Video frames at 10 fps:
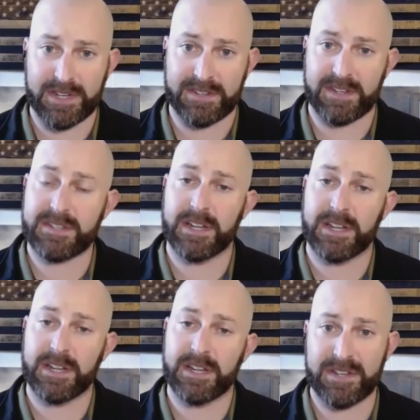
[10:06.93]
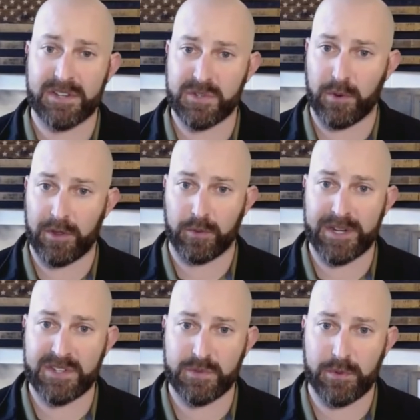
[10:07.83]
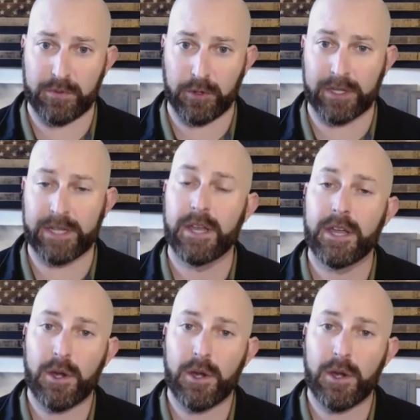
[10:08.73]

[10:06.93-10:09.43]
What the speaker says: existing companies, and it's one of the reasons we've really